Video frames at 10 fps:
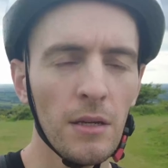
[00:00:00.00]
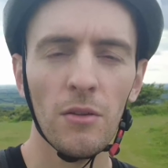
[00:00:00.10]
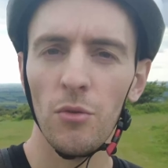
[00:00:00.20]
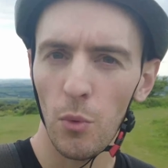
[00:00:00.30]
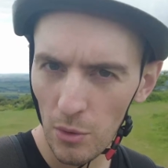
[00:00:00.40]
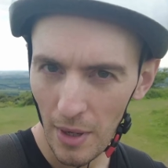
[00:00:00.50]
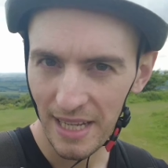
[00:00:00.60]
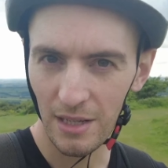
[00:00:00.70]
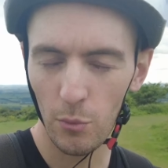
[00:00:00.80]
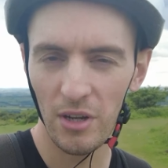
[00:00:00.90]
So, one way
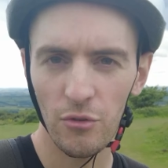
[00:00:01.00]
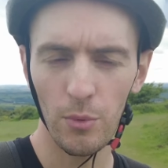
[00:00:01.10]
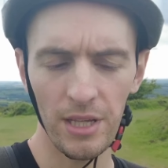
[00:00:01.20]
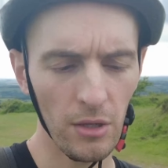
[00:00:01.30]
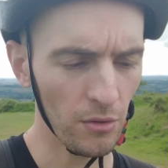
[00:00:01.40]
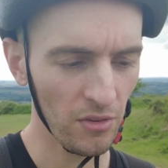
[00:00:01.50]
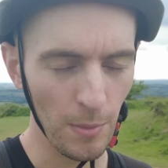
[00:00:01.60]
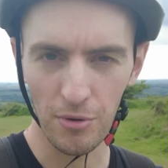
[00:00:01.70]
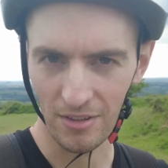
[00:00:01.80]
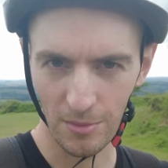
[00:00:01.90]
in which we use
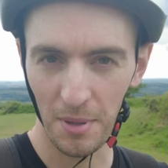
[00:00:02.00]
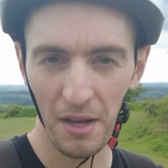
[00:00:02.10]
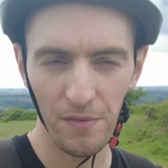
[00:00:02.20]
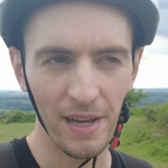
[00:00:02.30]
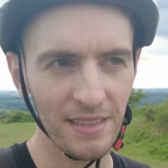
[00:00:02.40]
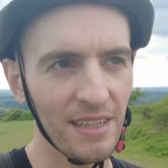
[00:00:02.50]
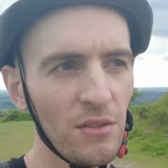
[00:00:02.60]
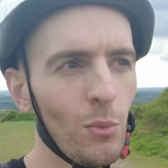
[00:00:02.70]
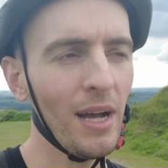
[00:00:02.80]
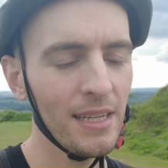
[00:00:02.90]
the present perfect
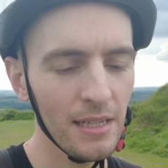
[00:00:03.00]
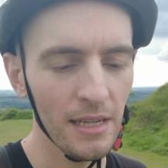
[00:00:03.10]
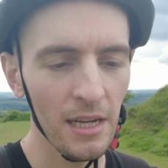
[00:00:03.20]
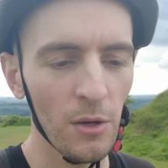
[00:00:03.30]
is when